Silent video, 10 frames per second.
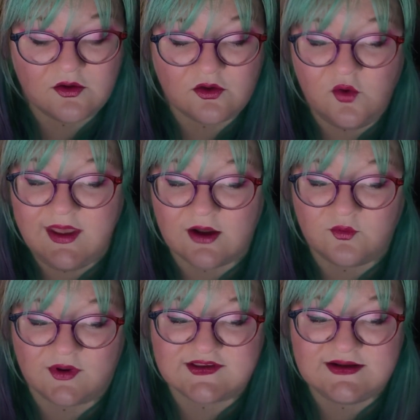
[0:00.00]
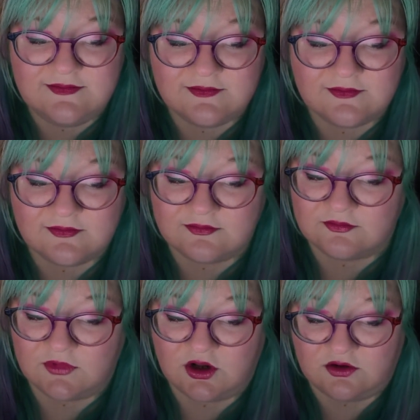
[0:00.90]
Going out, Watson?
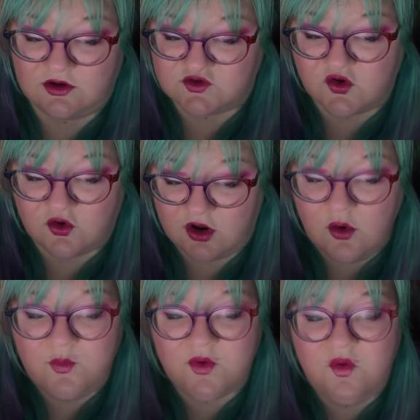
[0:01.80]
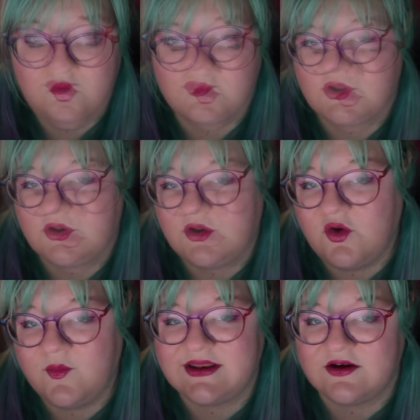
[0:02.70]
Unless I can help you. No,
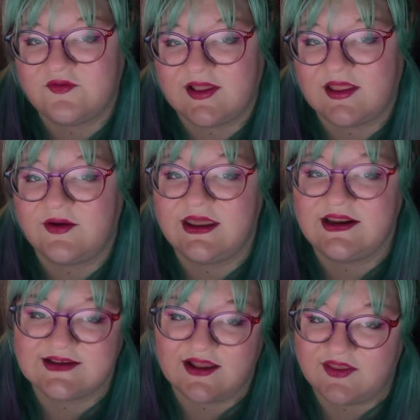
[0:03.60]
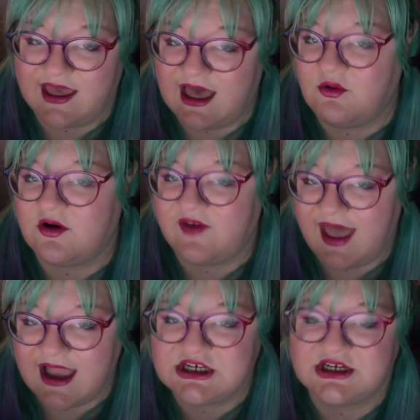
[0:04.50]
my dear fellow, it is at the hour of
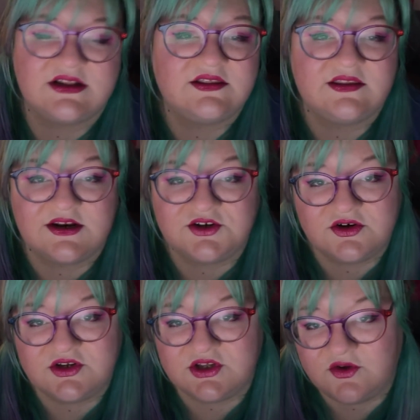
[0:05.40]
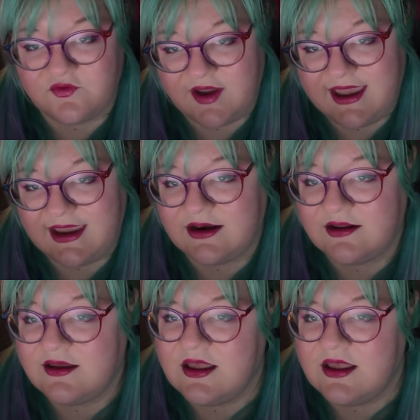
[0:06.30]
action that I turn to you for aid.